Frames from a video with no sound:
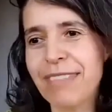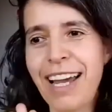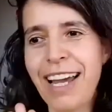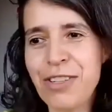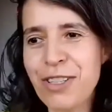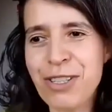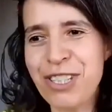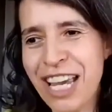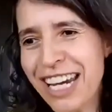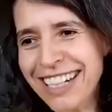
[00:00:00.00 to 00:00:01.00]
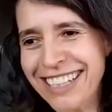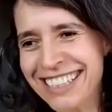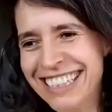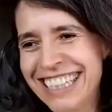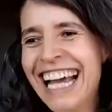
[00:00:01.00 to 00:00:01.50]
I just say it,
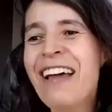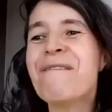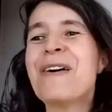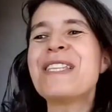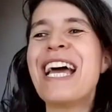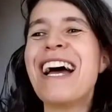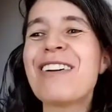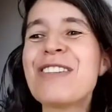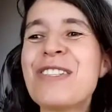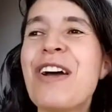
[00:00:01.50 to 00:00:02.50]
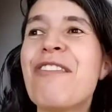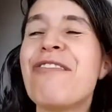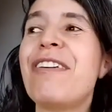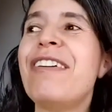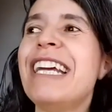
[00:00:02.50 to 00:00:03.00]
but they are also
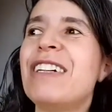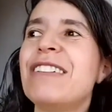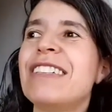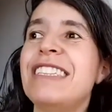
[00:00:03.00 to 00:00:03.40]
very